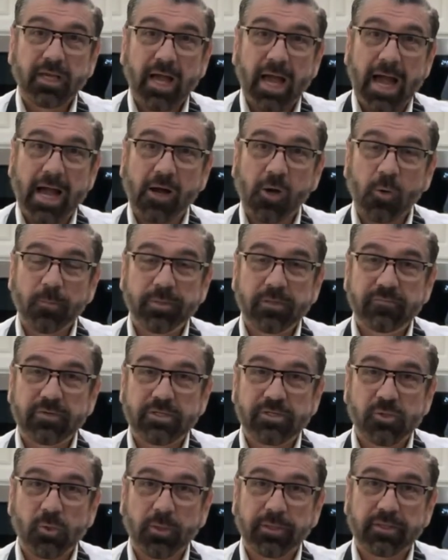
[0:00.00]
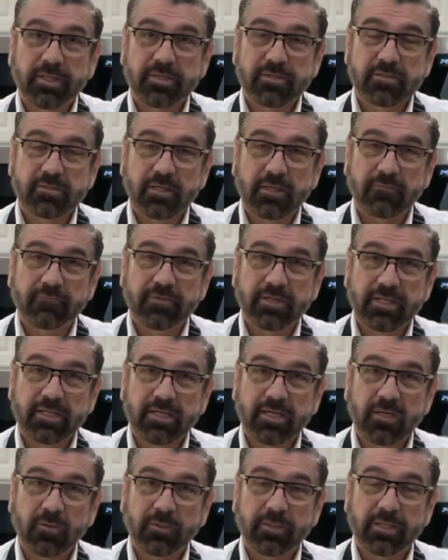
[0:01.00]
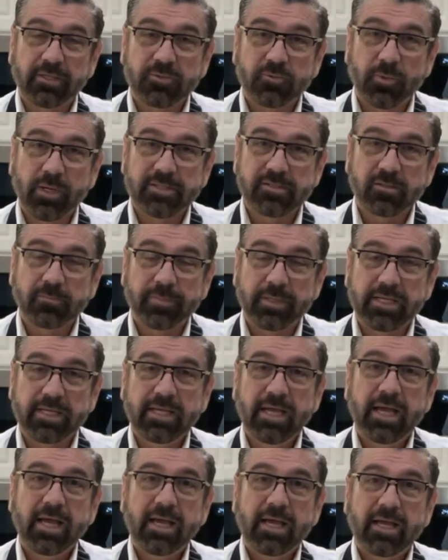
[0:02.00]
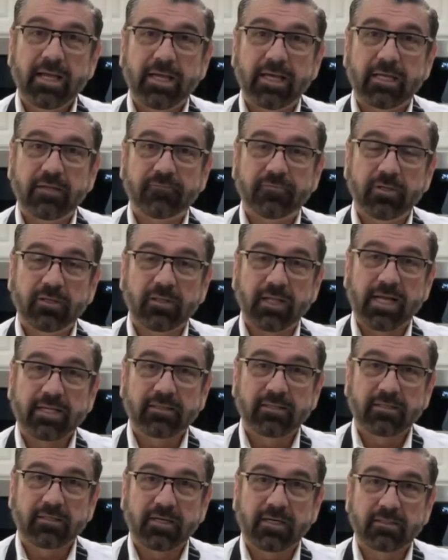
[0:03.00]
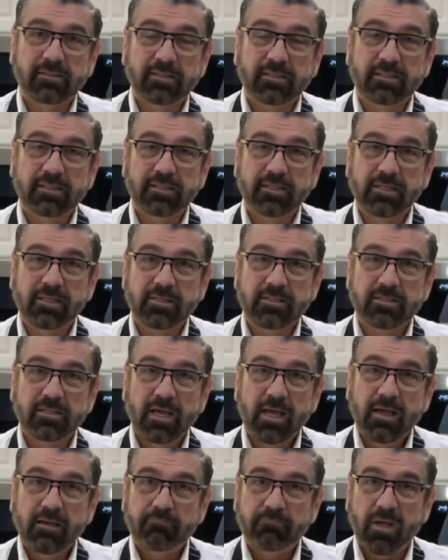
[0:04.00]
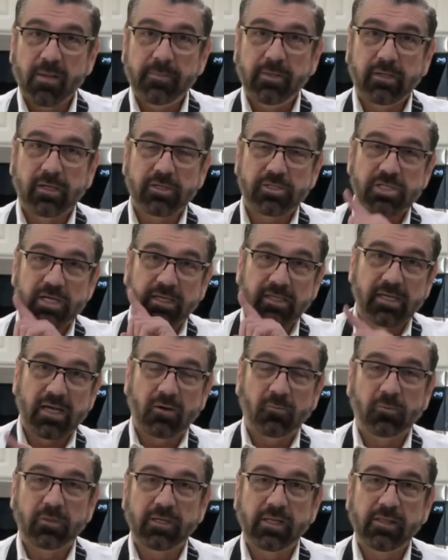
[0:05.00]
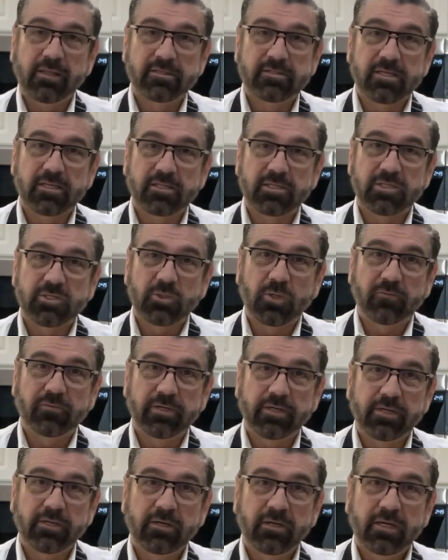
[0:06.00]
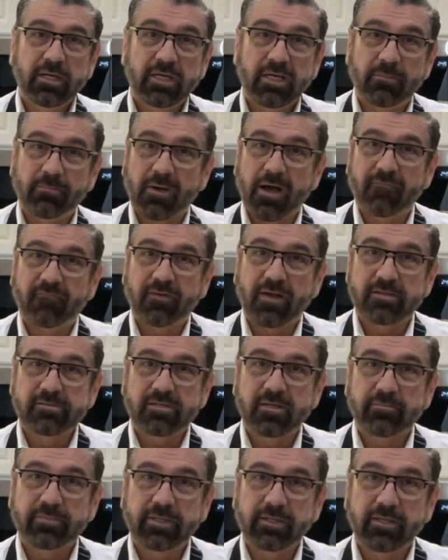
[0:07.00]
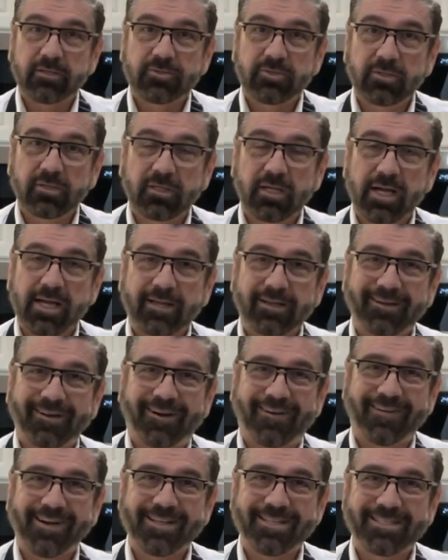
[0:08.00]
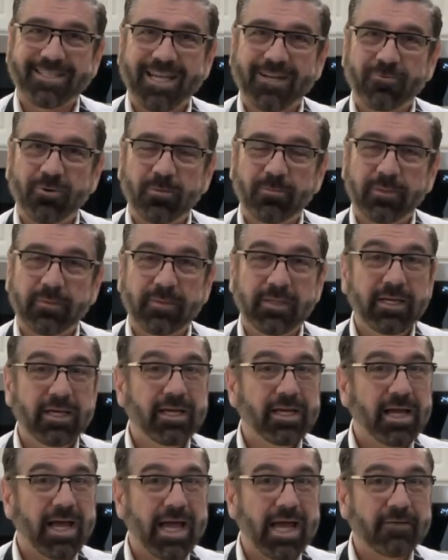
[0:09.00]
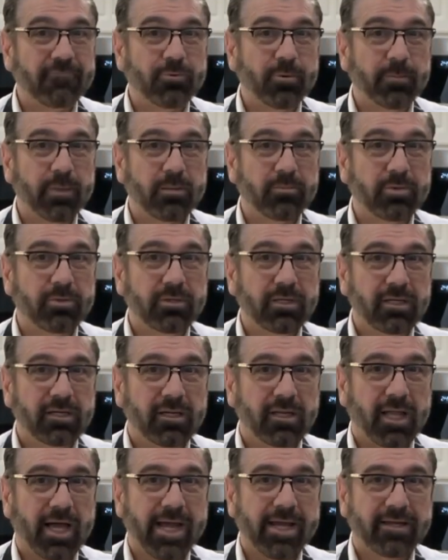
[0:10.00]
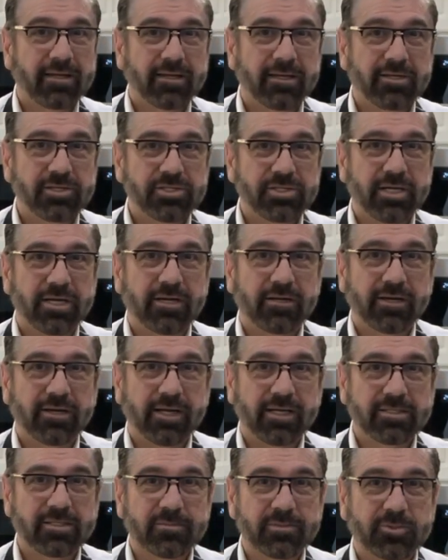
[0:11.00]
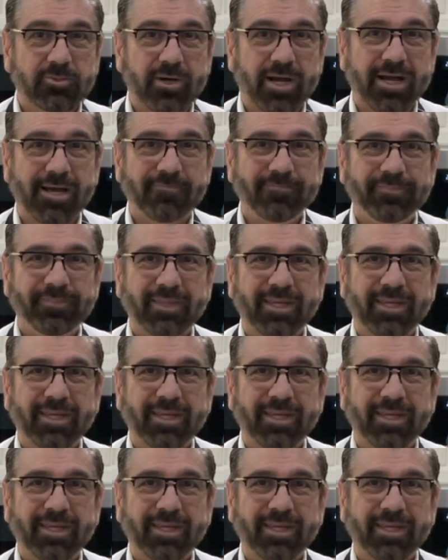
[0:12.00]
I hope you've enjoyed this video and this recipe. And if you like the content of this, maybe you can check out one of these other 2 over here. You might find something else you like. All right, stay with me. And remember, like, share, and subscribe.